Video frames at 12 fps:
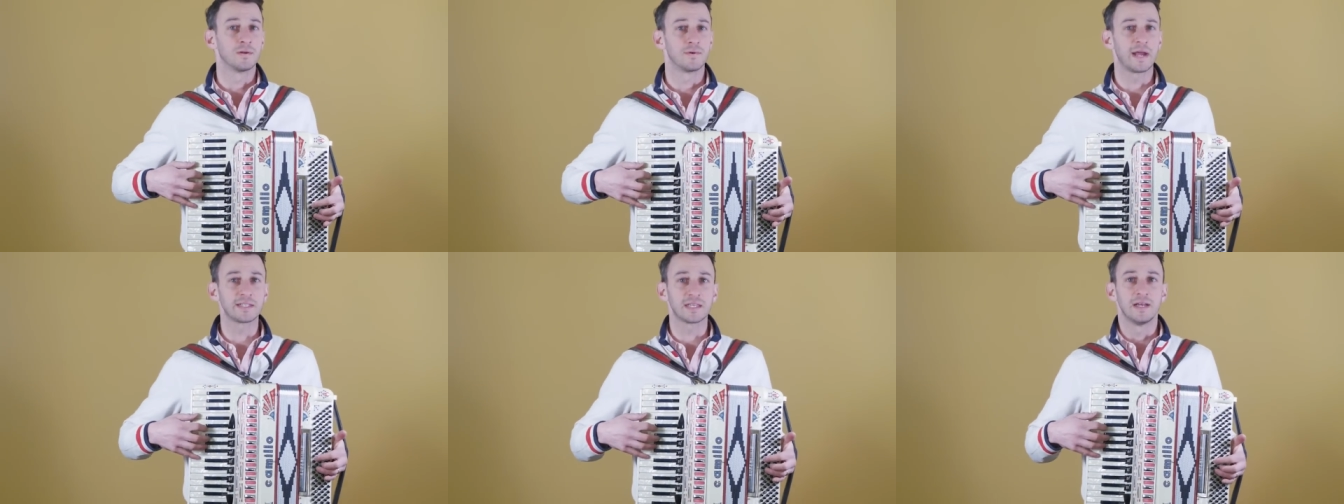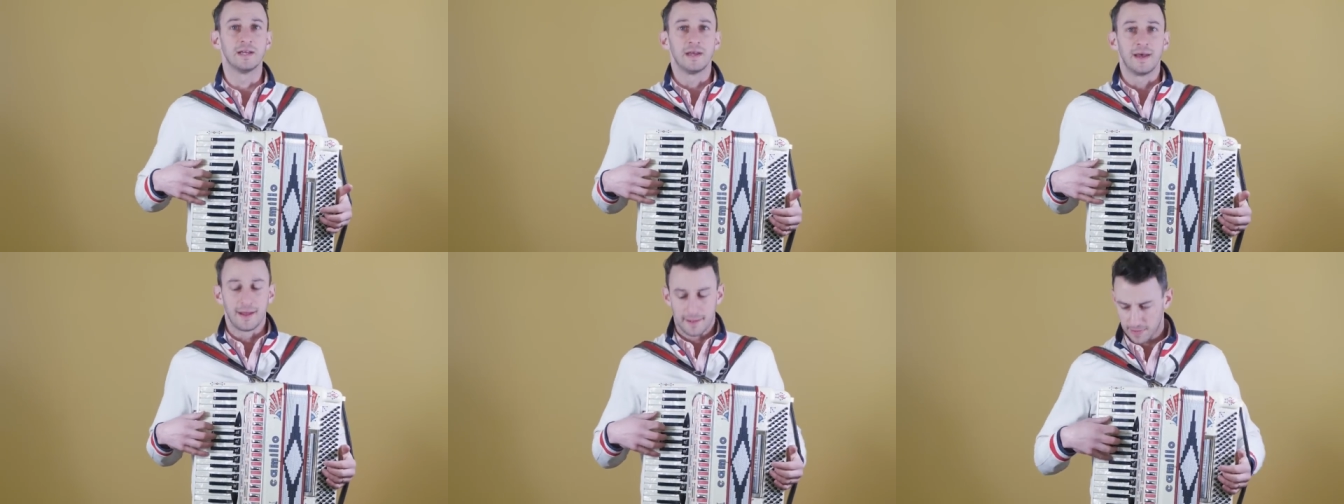Right?
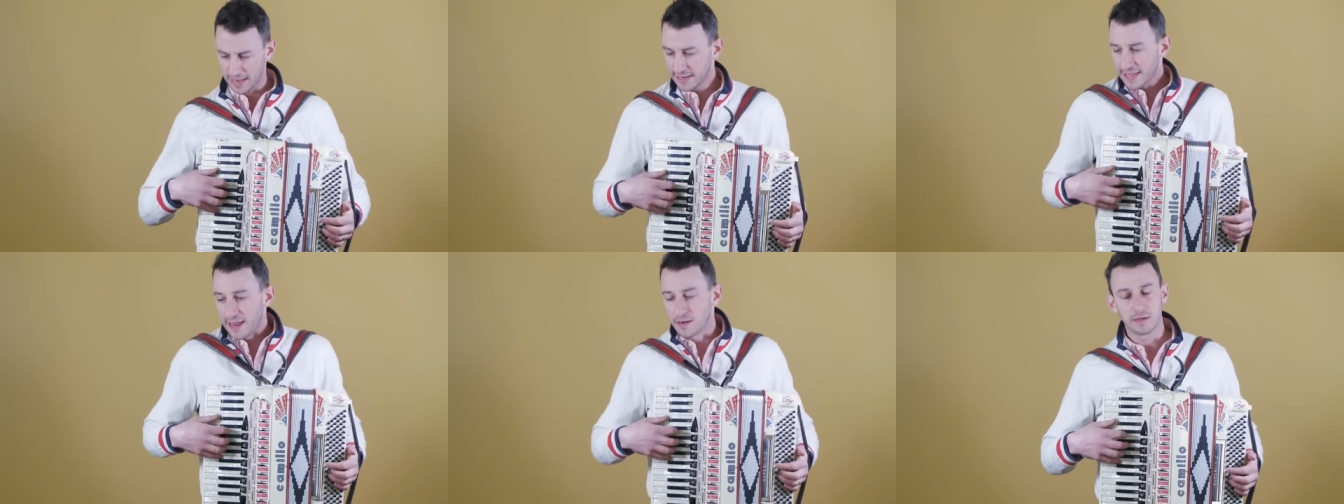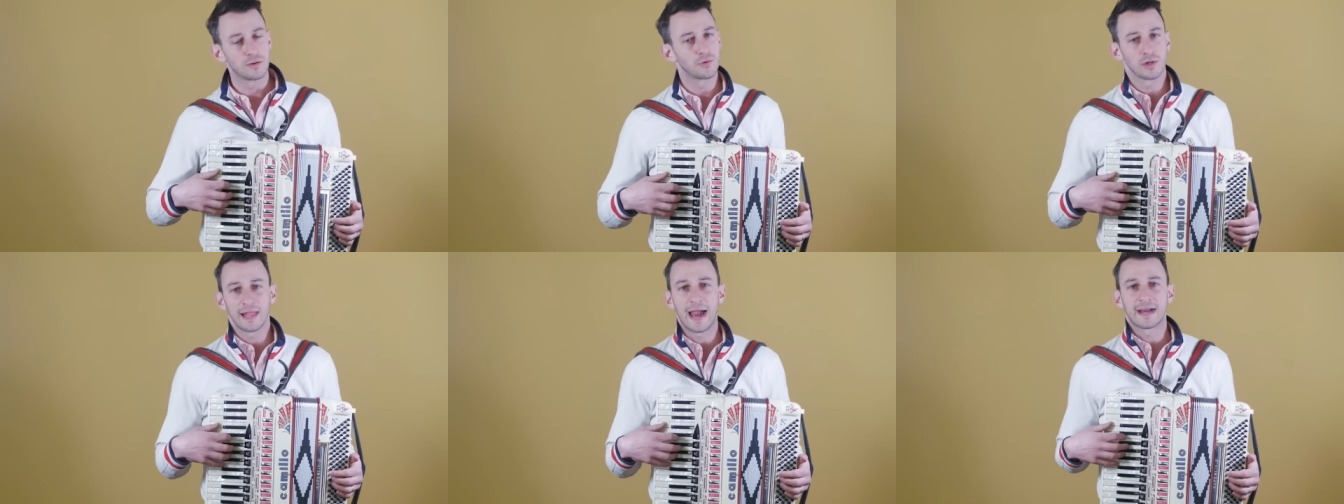And again,
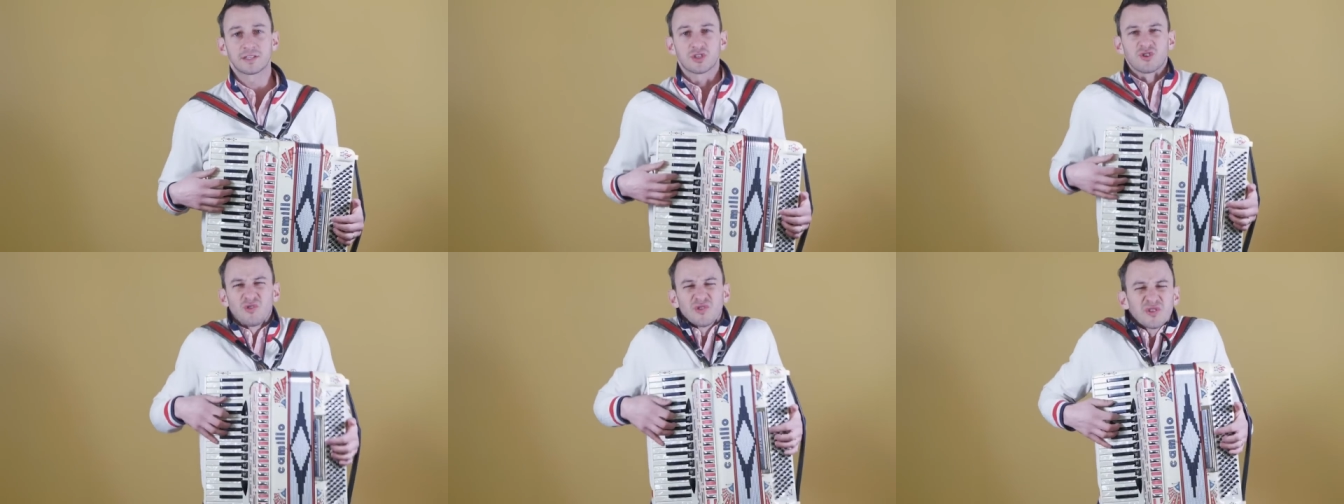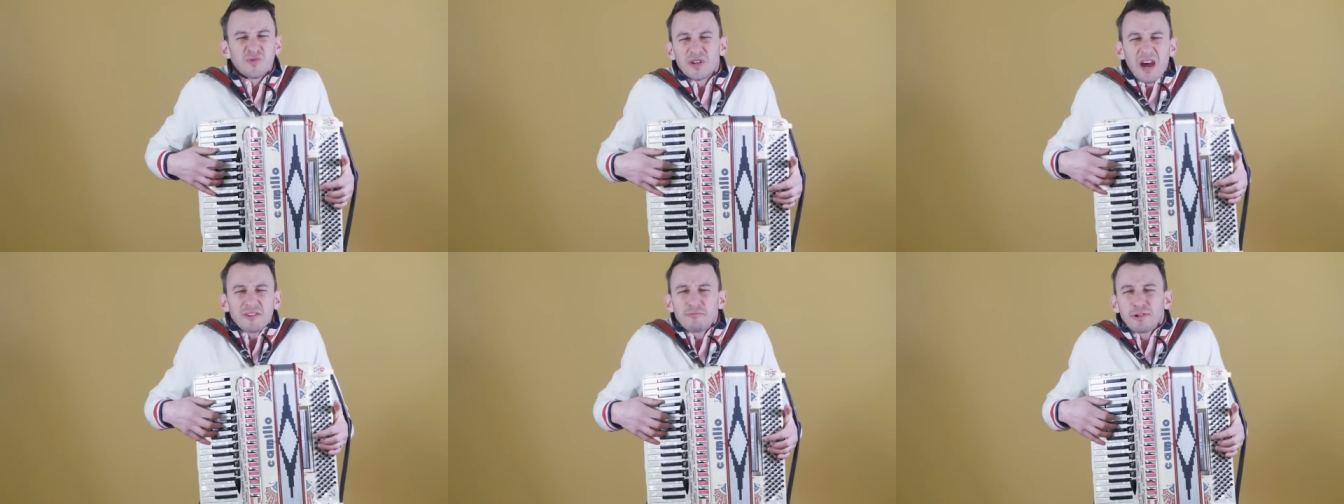relaxed shoulders. We're
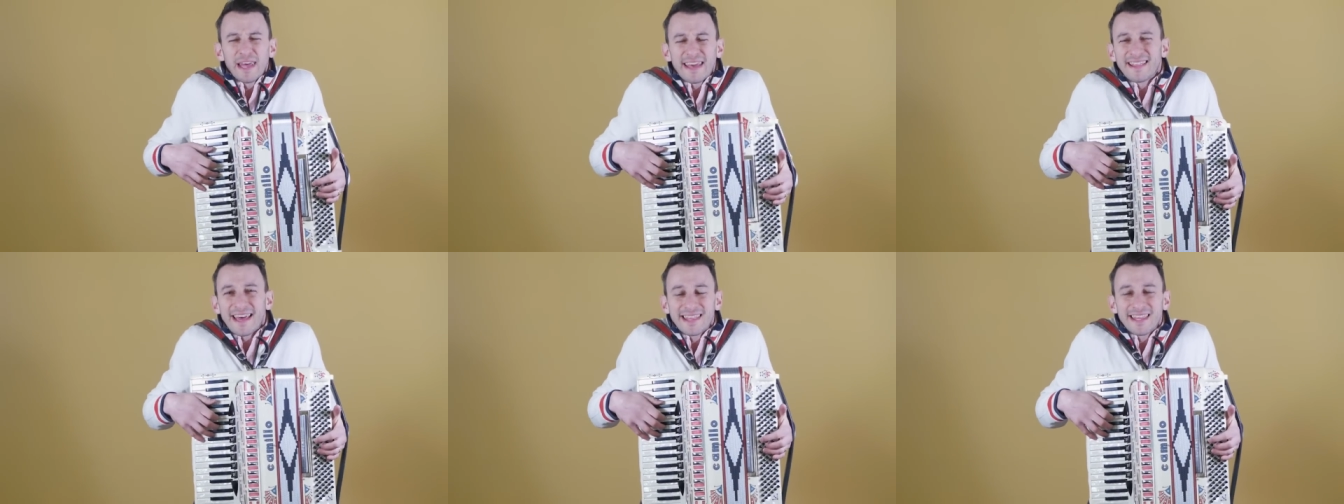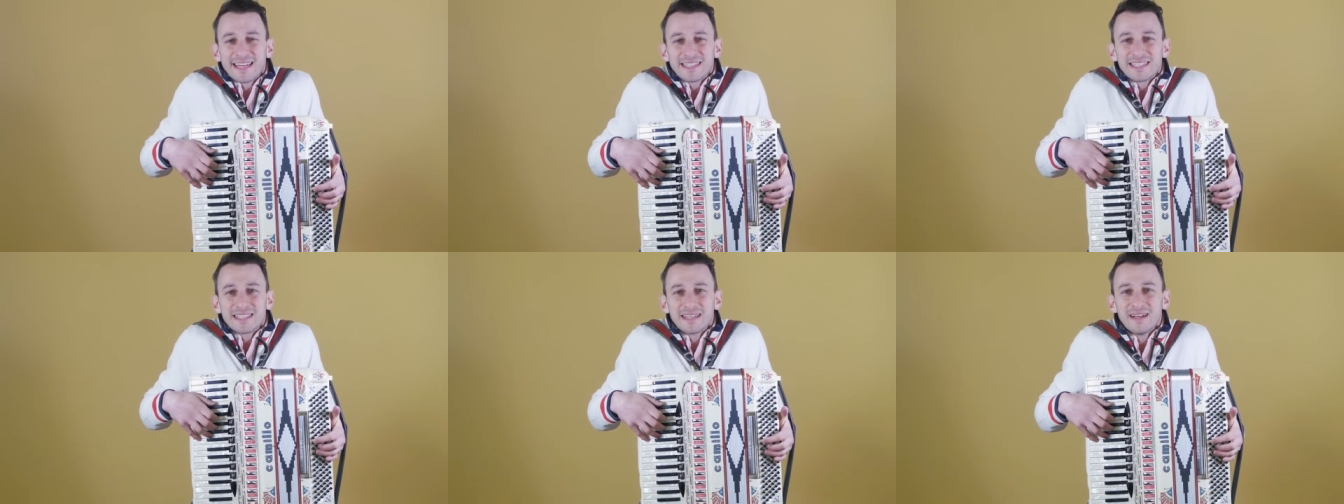not playing like
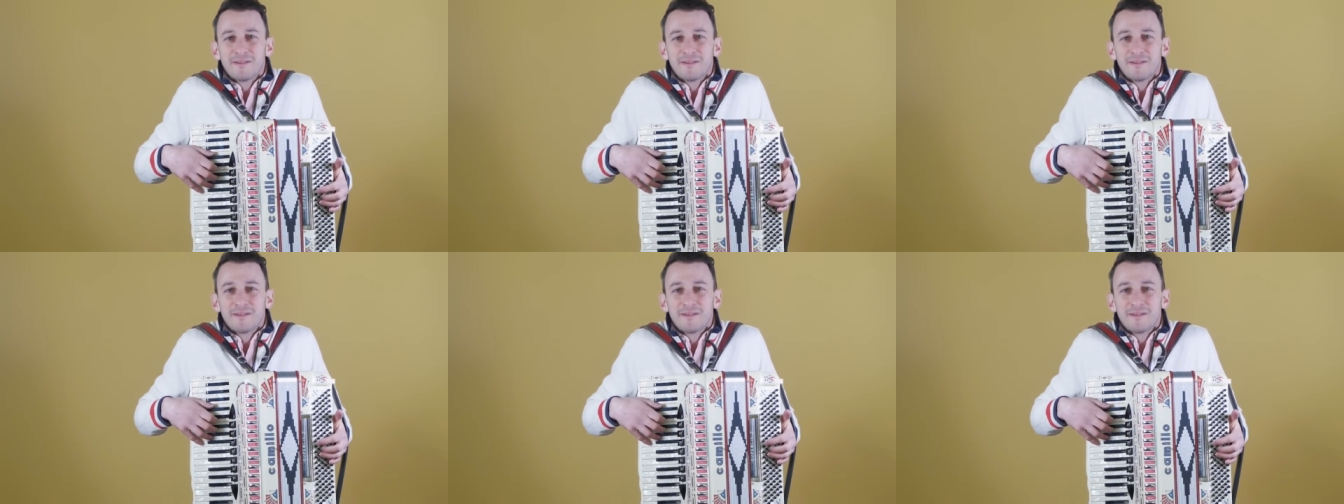this.